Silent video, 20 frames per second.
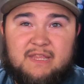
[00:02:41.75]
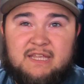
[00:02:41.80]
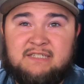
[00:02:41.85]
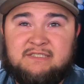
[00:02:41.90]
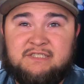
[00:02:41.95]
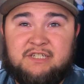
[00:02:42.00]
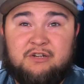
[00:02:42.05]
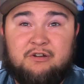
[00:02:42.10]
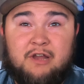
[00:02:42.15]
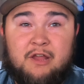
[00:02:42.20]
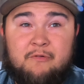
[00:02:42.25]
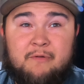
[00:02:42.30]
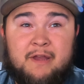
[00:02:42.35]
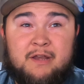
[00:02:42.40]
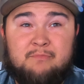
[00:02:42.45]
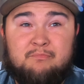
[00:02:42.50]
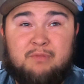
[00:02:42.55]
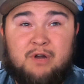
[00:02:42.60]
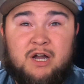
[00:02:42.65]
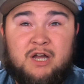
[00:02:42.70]
It's a great way
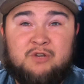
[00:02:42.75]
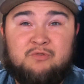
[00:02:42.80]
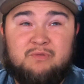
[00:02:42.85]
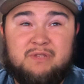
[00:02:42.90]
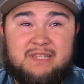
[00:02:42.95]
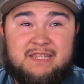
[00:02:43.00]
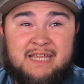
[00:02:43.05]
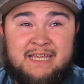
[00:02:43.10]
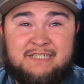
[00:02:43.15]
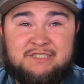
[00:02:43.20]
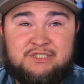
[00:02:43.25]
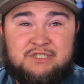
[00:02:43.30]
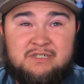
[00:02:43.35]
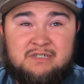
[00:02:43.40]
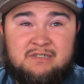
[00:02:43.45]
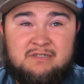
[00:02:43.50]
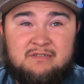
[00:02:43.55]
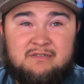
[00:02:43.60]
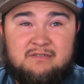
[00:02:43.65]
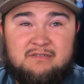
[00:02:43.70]
to bond with
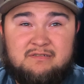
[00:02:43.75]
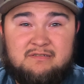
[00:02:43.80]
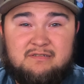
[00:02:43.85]
nature